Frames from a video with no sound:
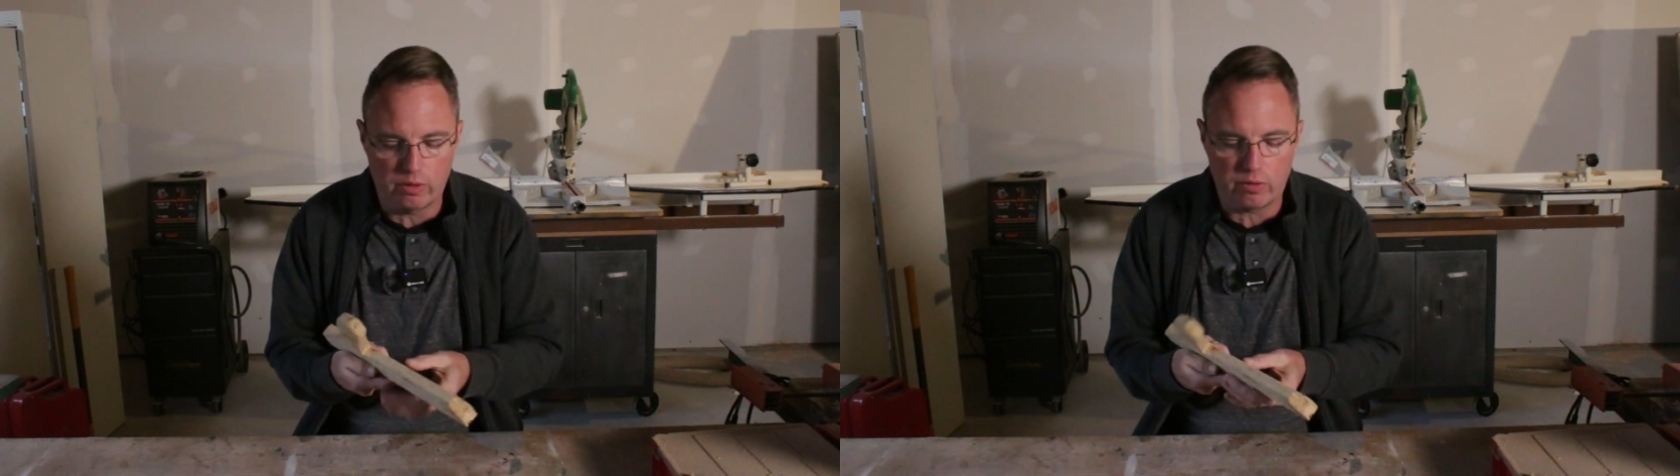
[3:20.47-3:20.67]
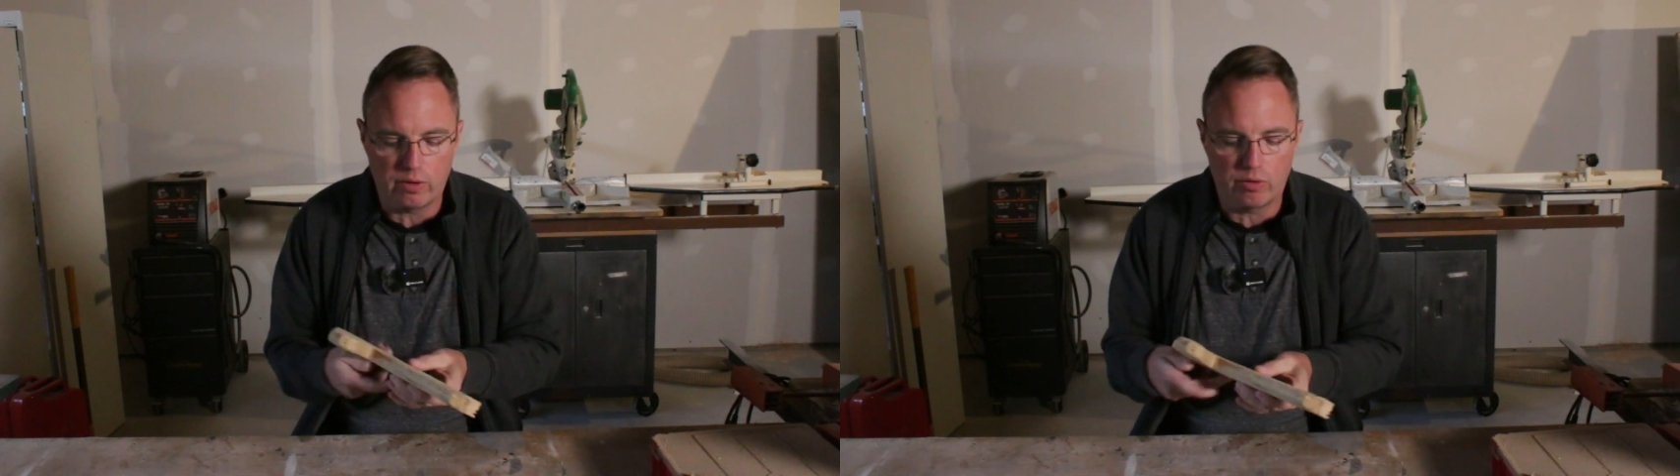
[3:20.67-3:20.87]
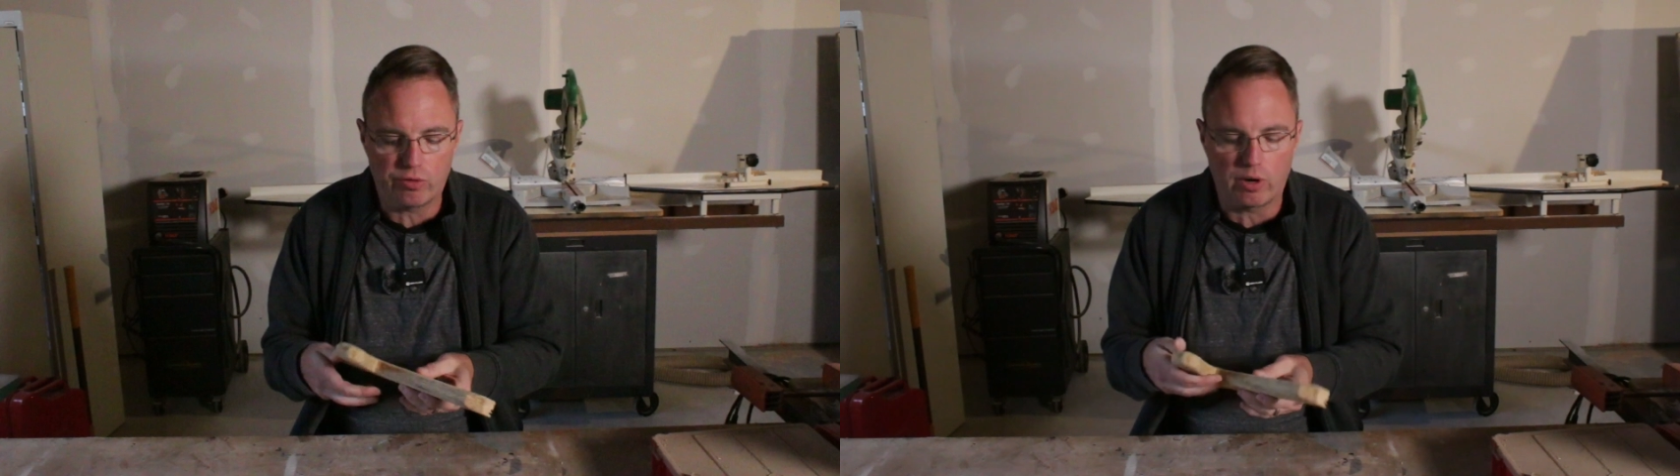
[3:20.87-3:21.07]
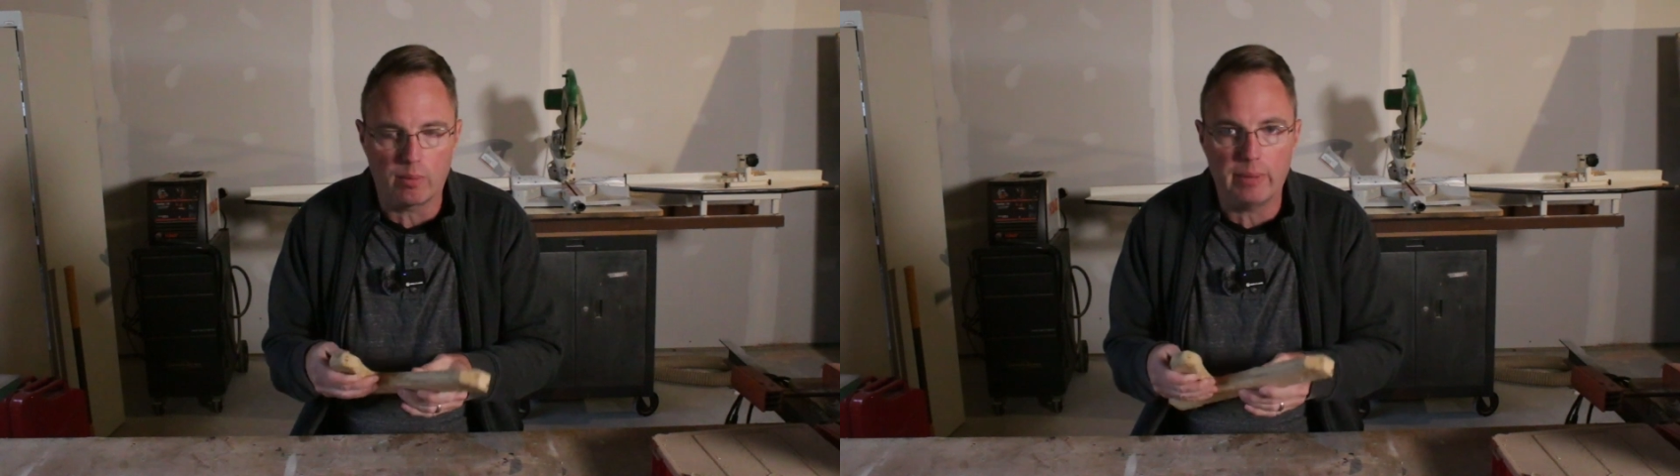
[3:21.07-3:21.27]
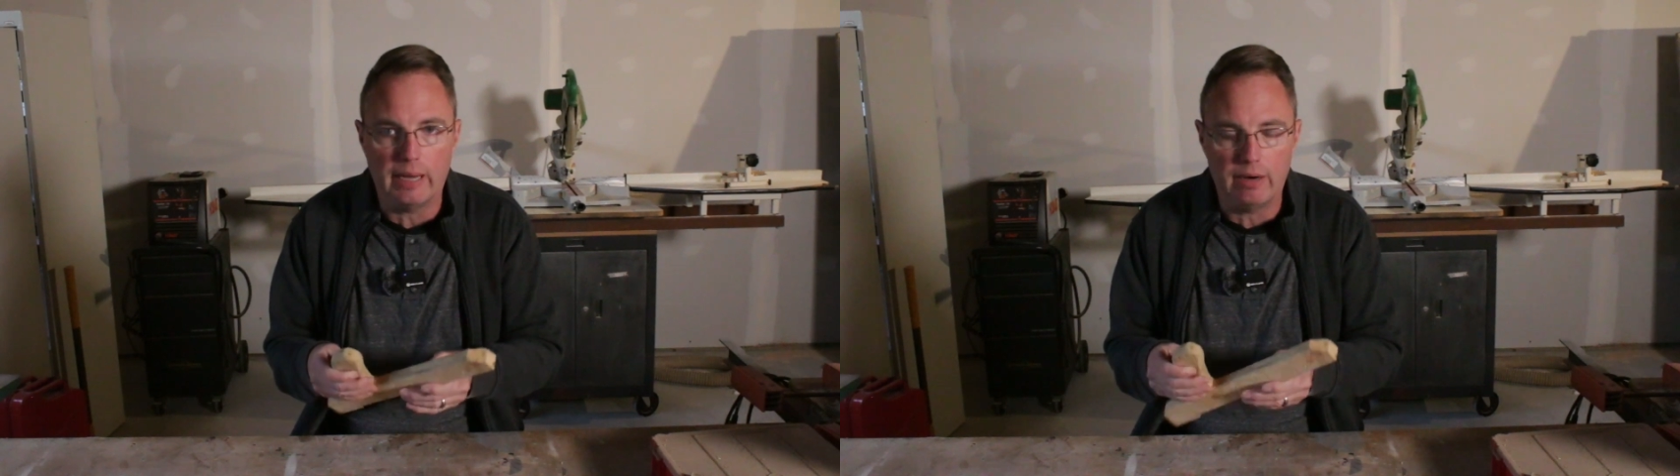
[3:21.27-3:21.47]
there's no
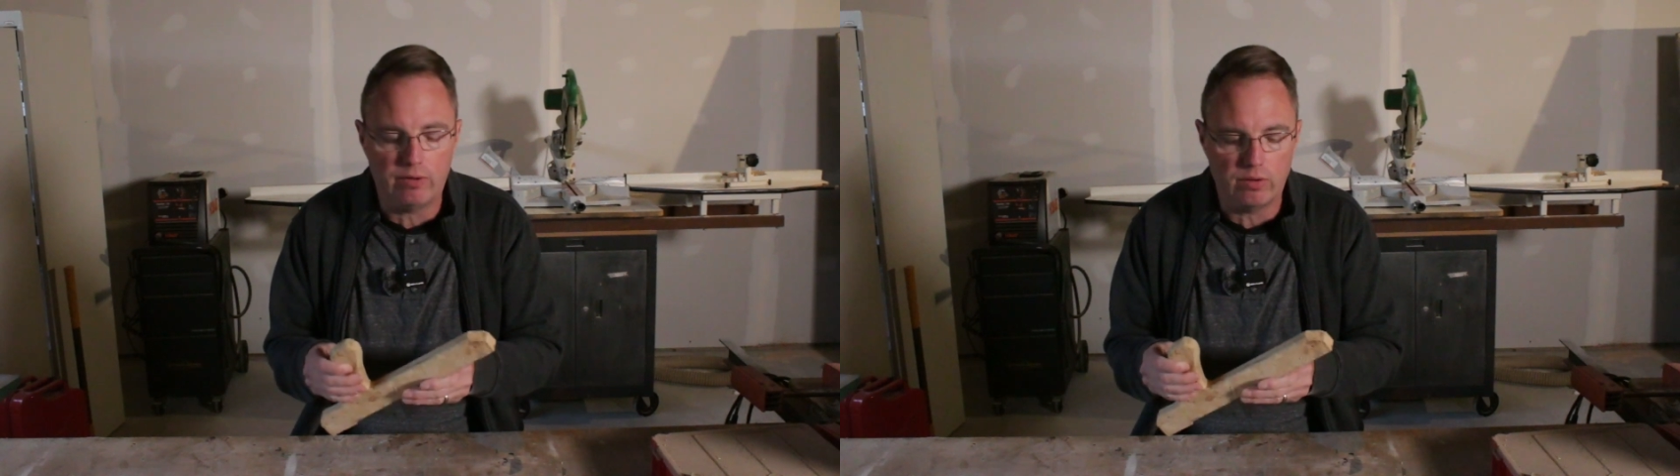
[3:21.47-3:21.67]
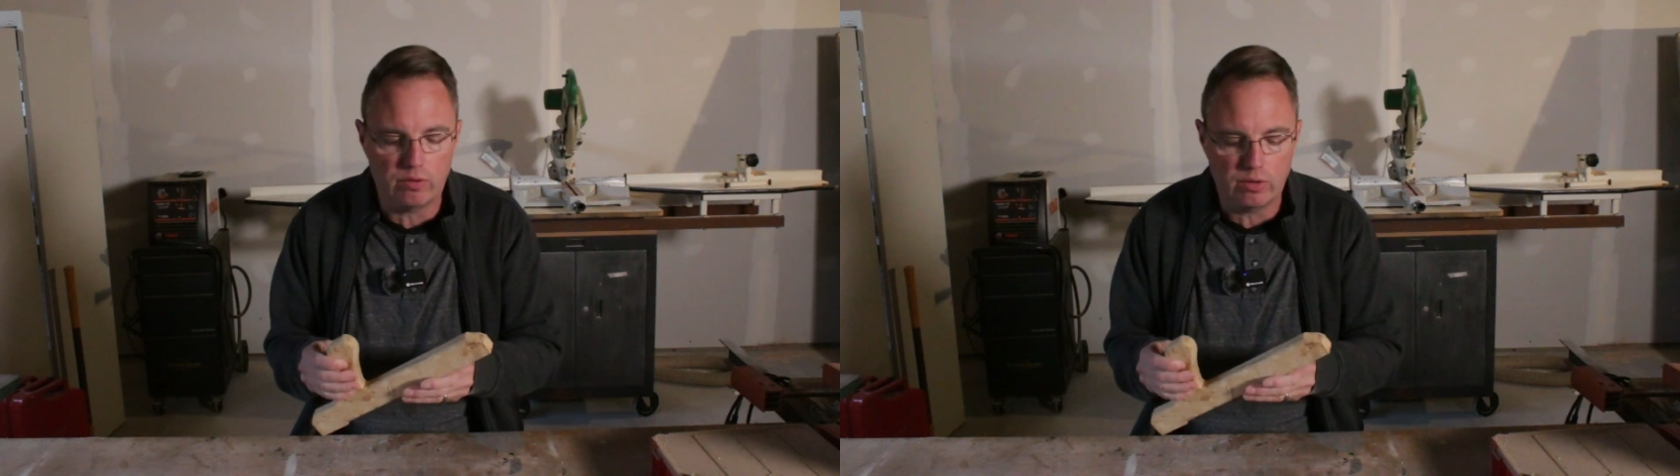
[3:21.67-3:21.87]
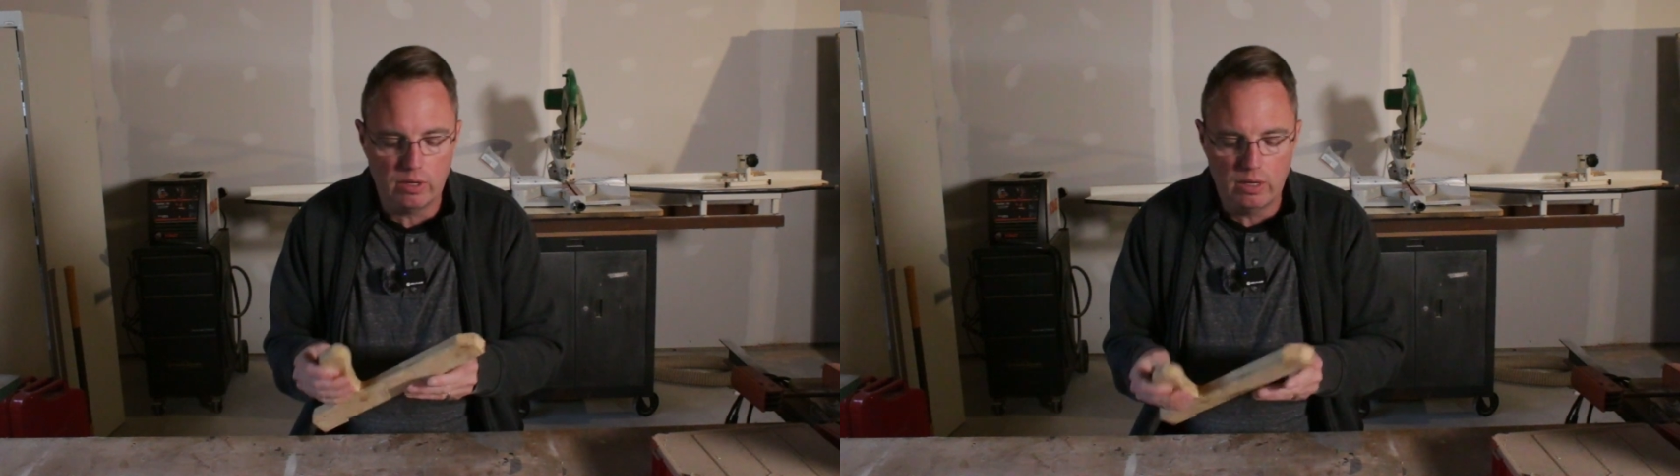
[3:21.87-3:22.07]
sharp edges.